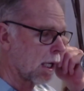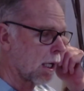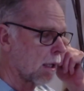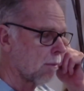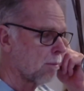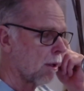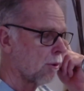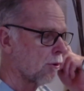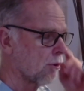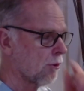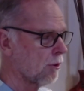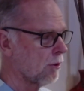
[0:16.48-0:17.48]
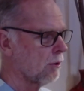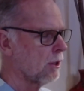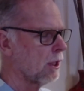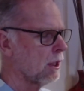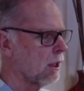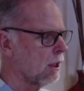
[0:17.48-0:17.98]
both
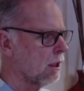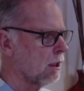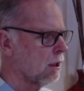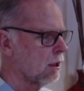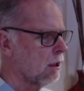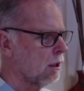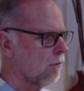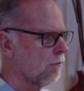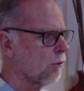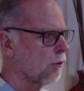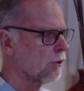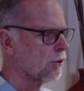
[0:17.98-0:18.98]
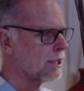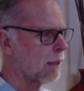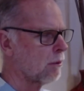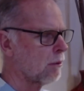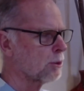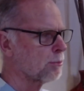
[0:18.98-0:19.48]
the fourth
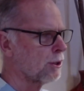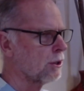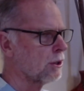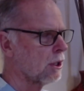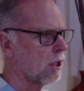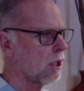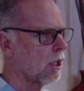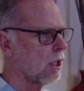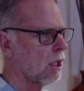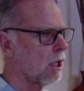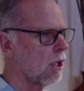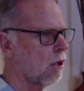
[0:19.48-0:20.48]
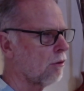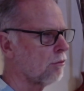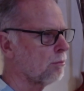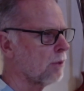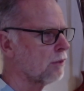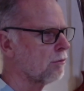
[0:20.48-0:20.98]
establishment of
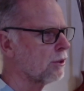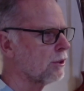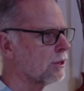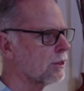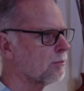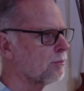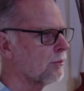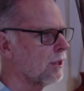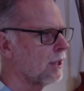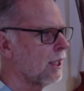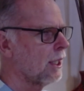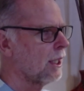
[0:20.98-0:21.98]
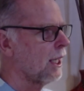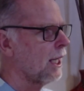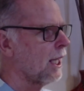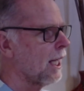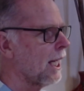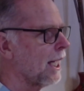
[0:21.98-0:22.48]
mindfulness
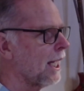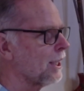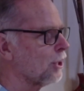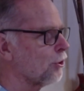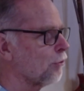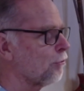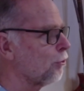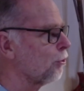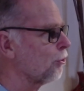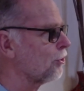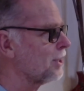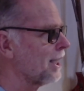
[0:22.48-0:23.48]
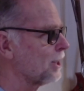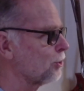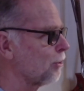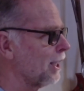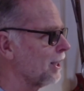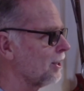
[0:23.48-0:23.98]
and the fourth
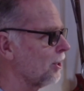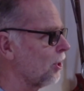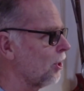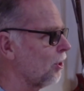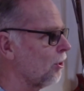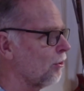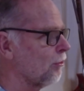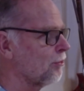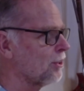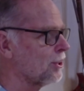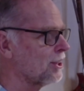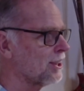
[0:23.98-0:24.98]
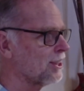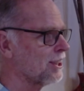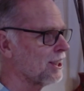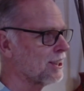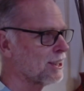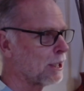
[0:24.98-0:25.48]
tetrad of the 16
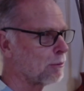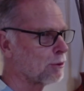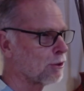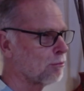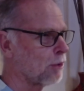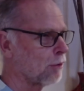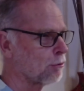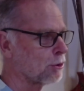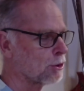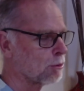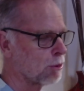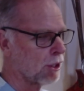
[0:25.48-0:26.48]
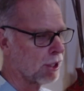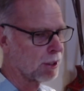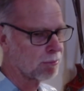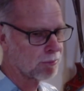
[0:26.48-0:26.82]
steps of mindfulness of breathing.